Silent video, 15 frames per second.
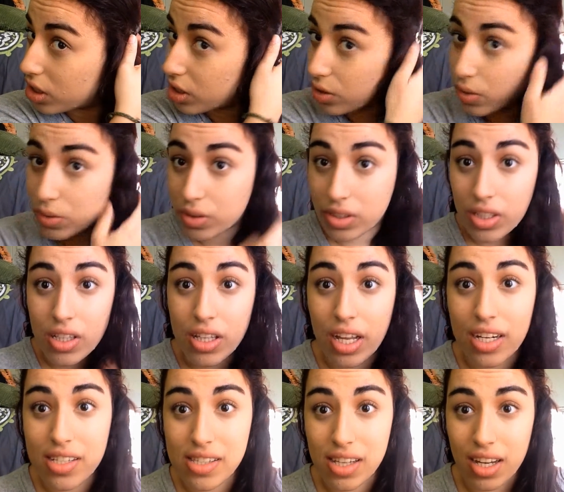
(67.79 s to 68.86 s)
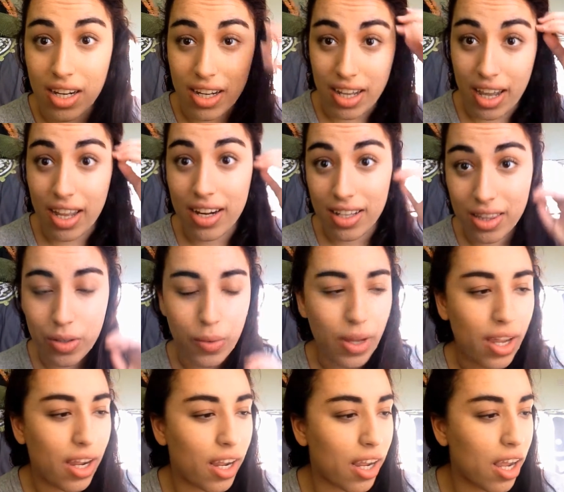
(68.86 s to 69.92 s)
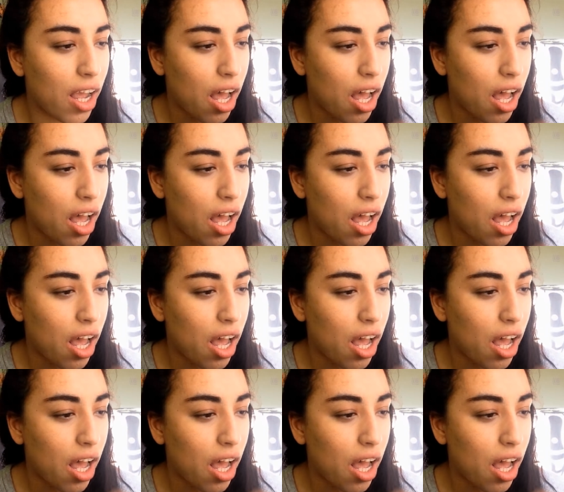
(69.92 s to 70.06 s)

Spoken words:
knows that is going to get in the way.